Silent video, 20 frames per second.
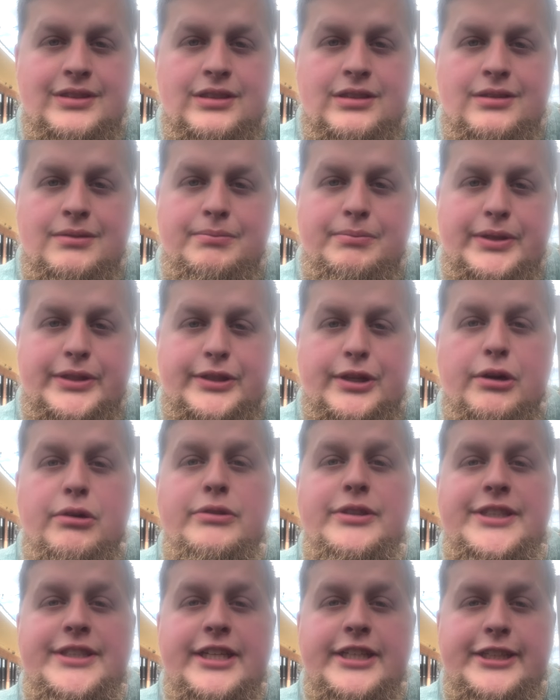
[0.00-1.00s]
But
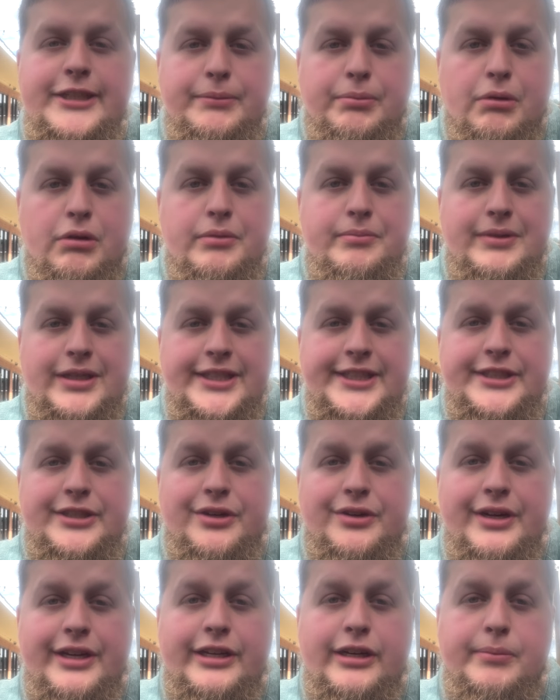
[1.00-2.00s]
those disappointments
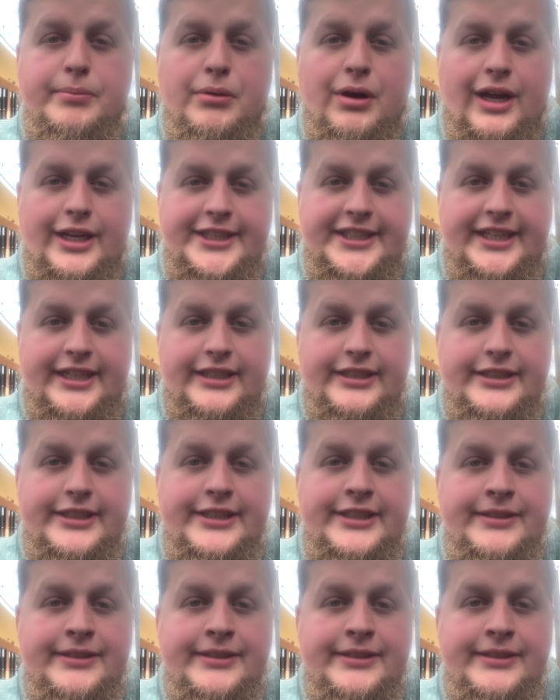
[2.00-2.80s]
turn into blessings.